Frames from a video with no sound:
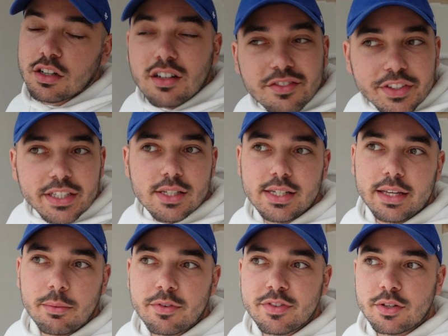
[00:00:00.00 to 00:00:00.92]

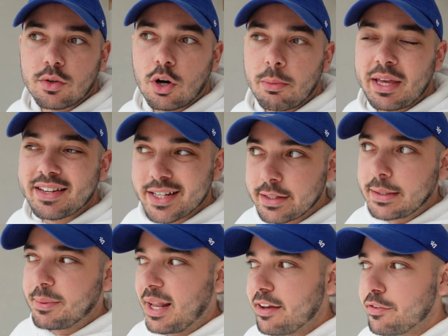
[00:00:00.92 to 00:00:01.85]
Obviously, we've still got a bit of
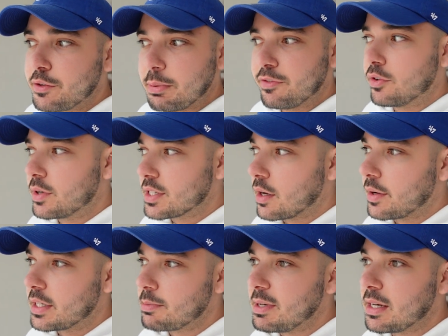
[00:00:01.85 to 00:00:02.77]
time left before it's
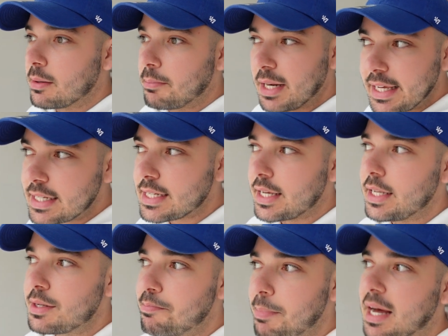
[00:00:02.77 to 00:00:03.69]
going to be
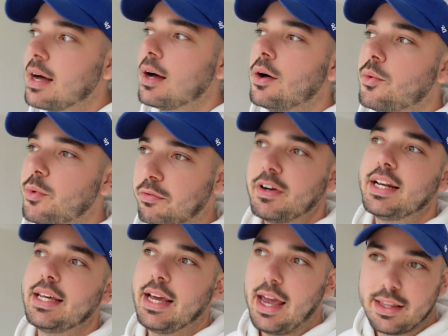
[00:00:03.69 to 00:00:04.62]
completed, but we're
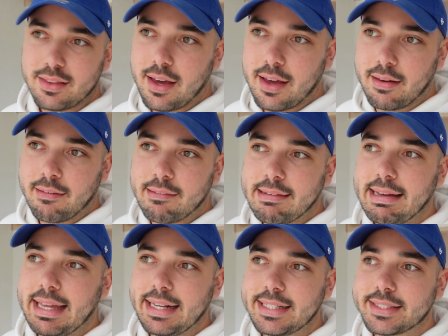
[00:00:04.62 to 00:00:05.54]
really getting there,
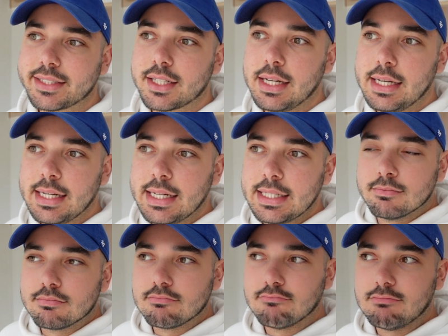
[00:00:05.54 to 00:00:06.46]
and
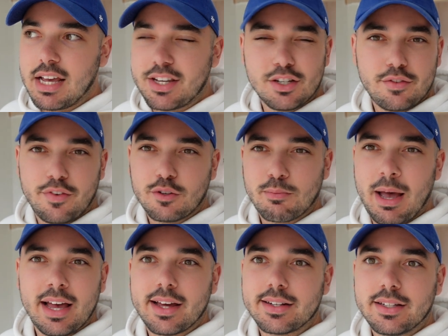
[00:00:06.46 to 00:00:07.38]
it just feels
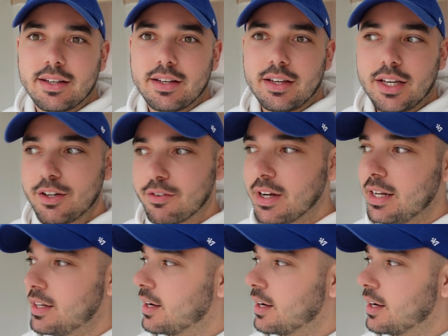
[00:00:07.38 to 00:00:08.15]
mad. It really